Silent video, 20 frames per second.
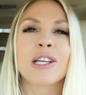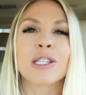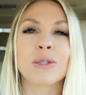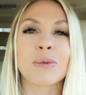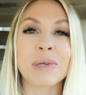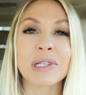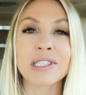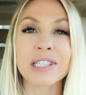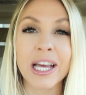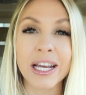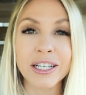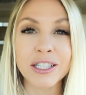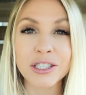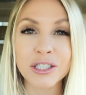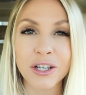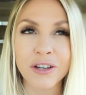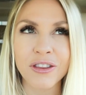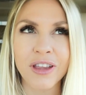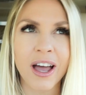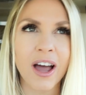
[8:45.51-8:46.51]
So I'm excited to
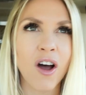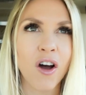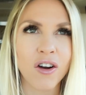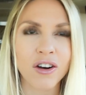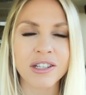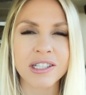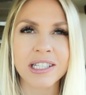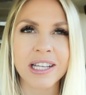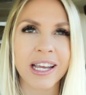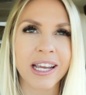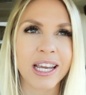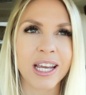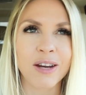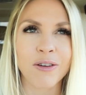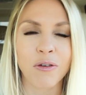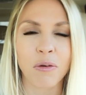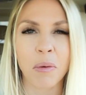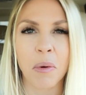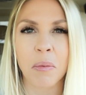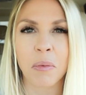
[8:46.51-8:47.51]
share that. Honestly, I can't
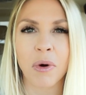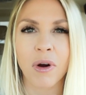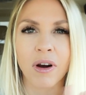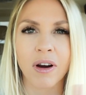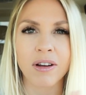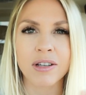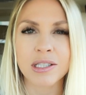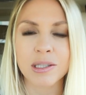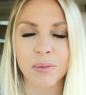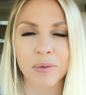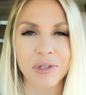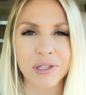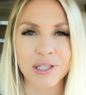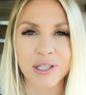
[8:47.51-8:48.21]
even remember some of the